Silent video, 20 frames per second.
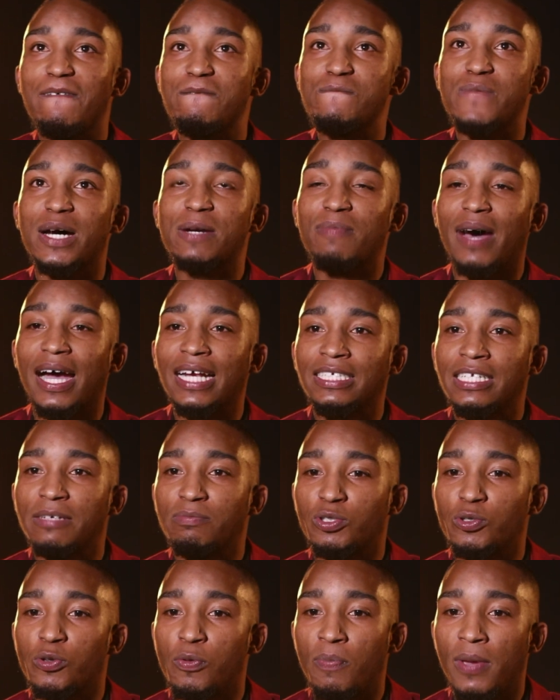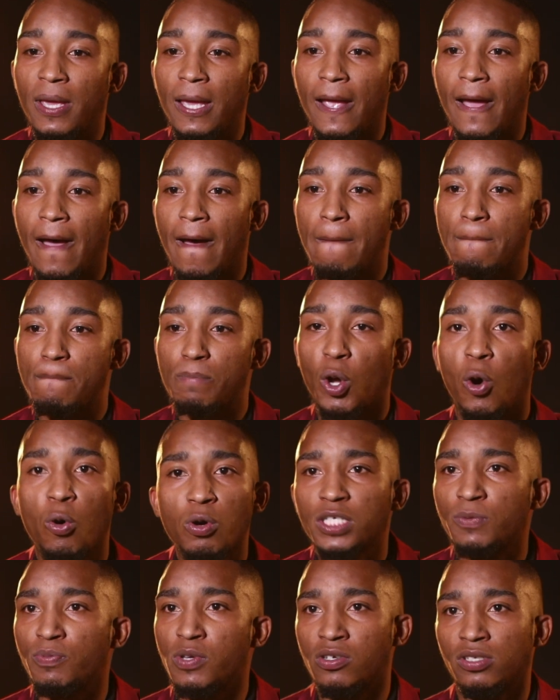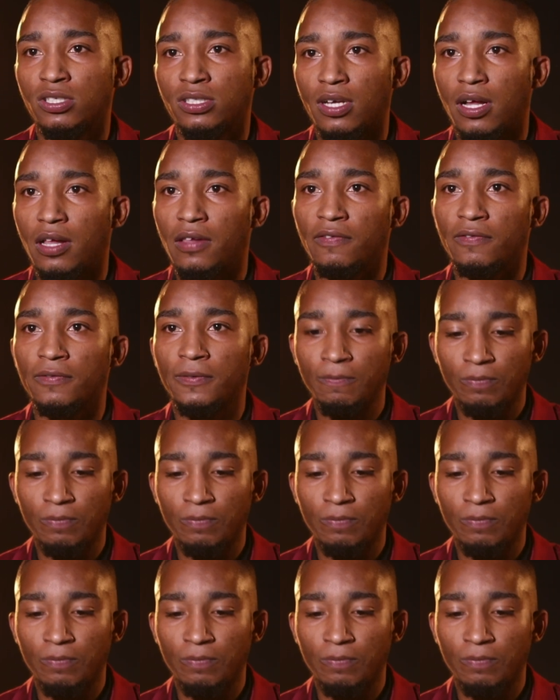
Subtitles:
But my tips would be, always be yourself,